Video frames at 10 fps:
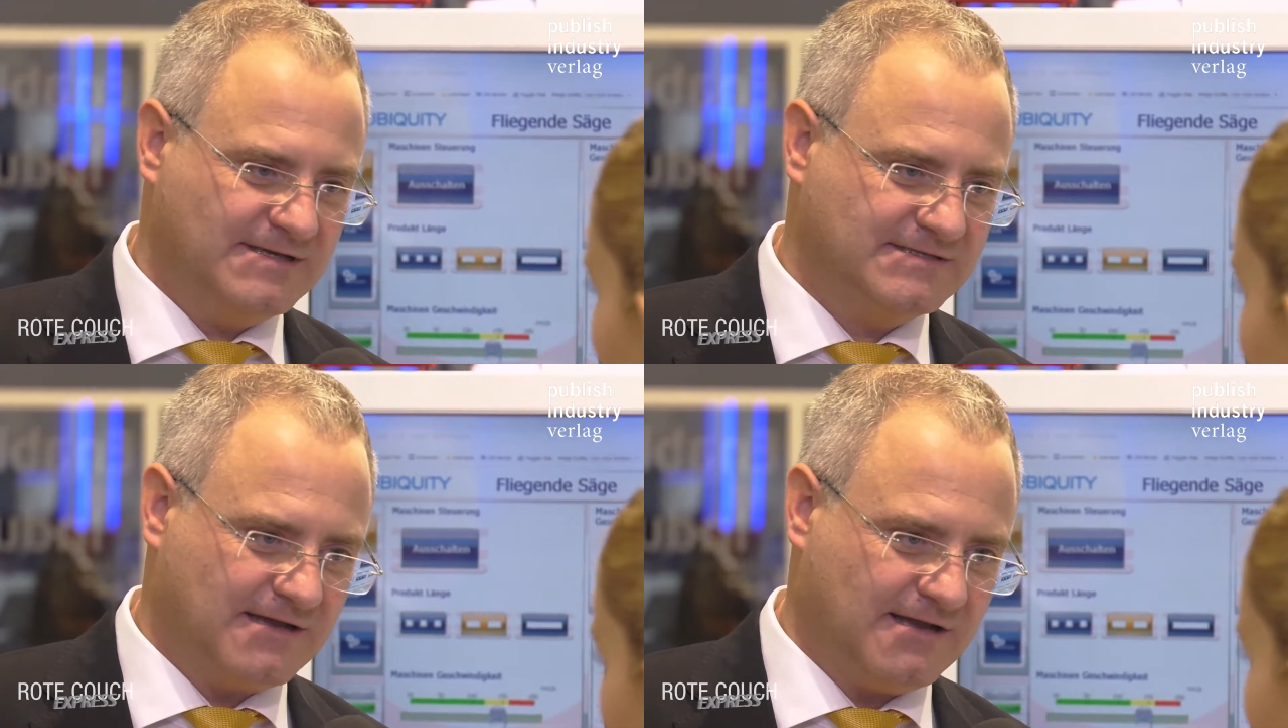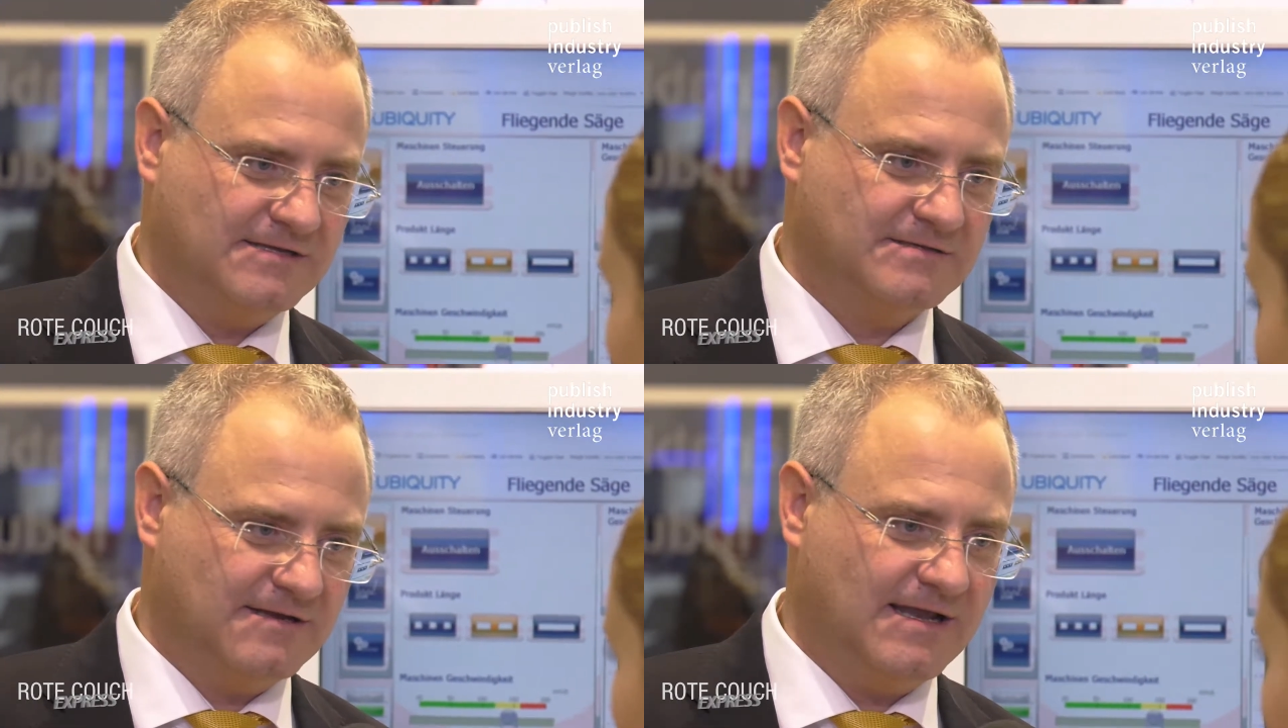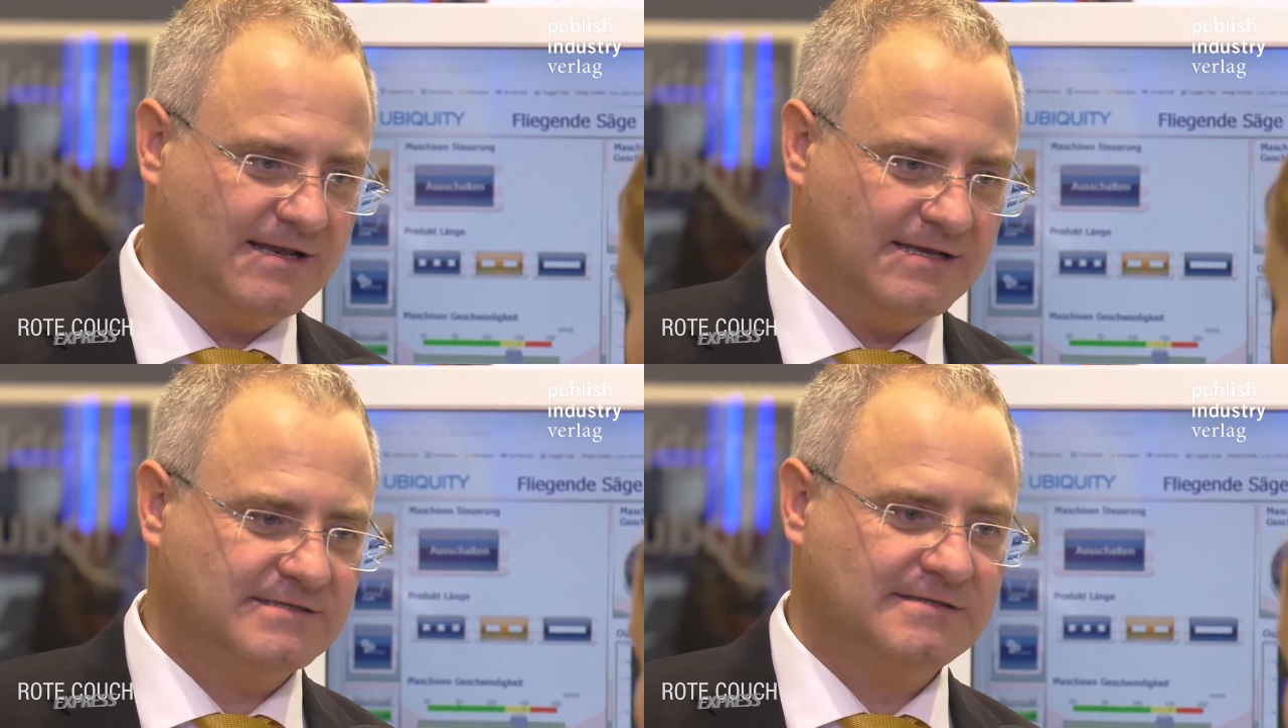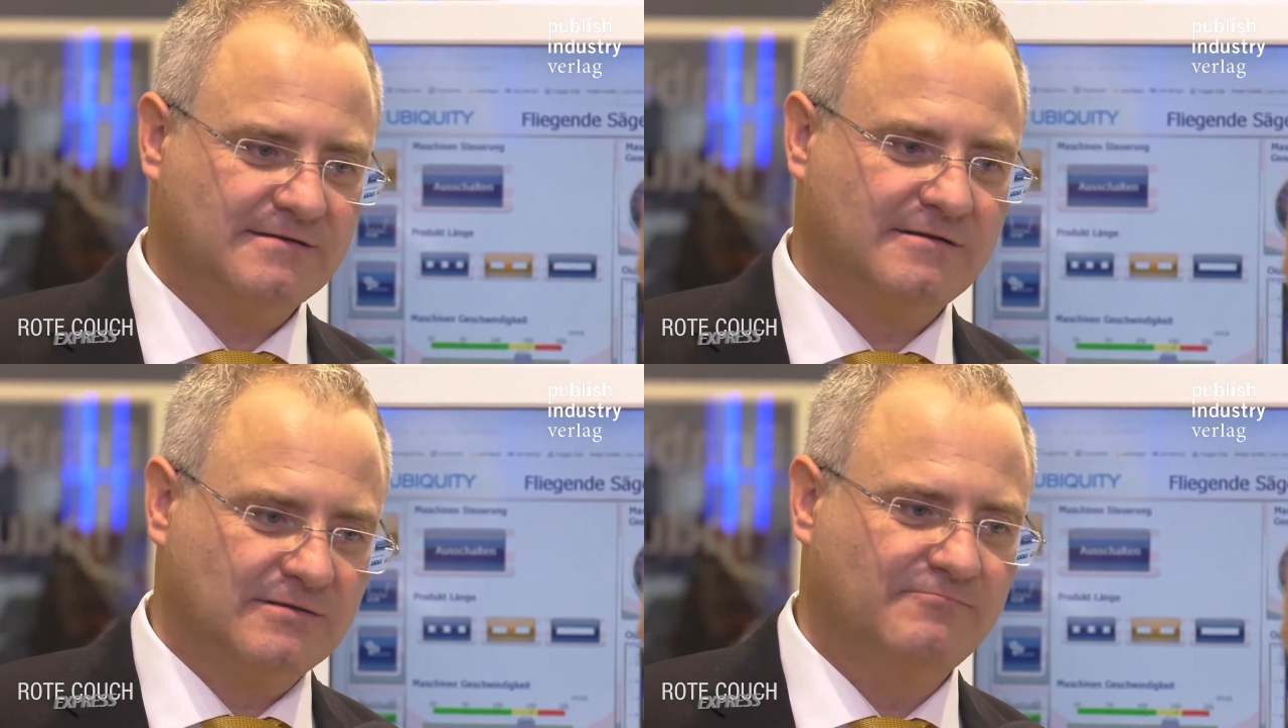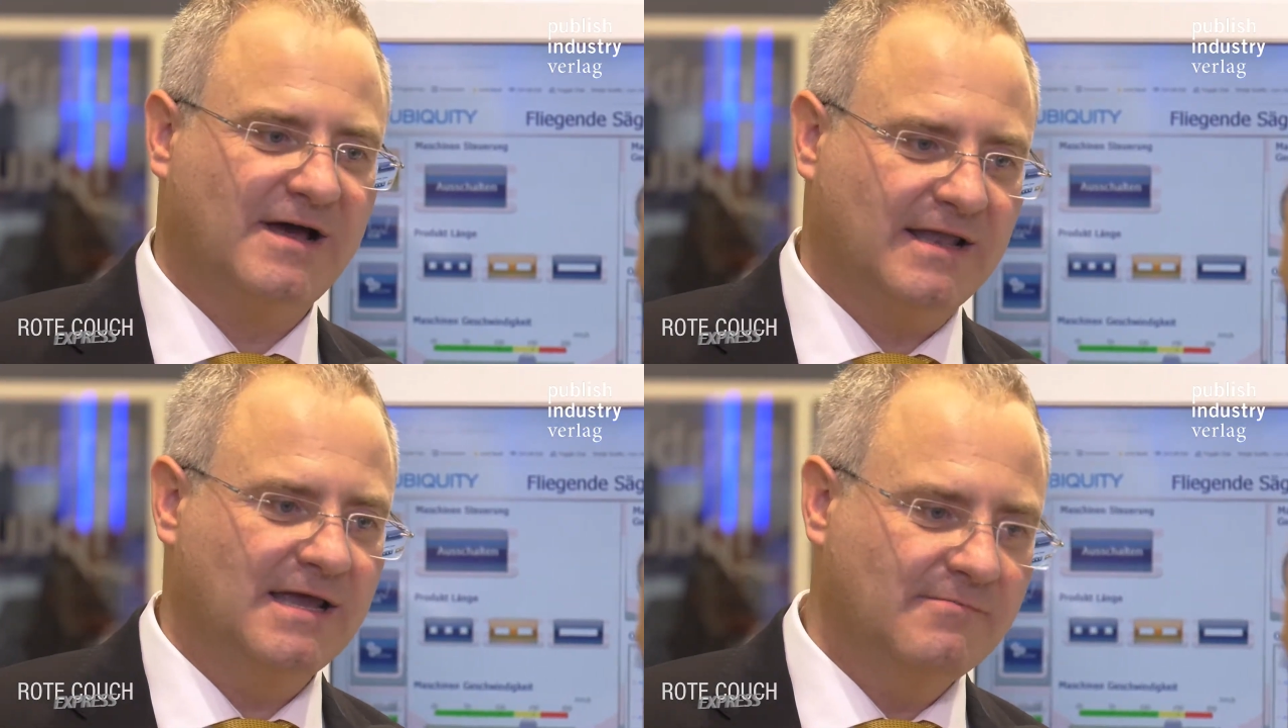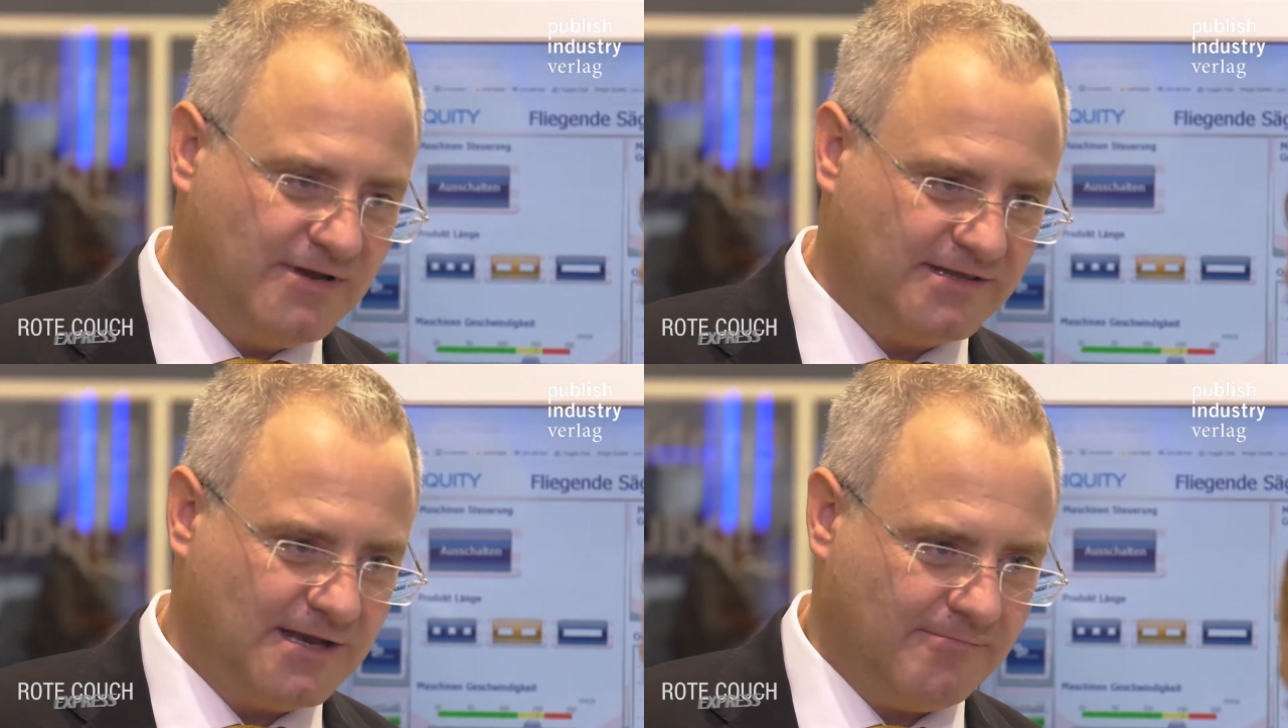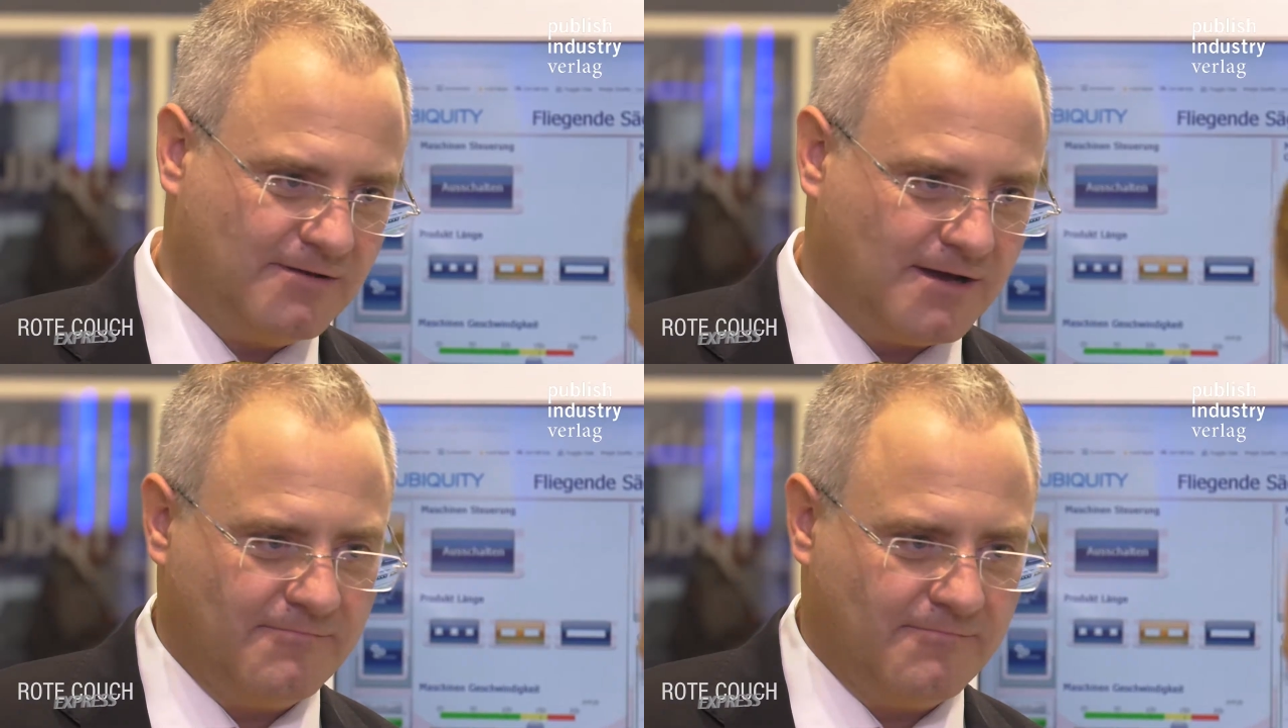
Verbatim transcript: not only can the time to market and the time to value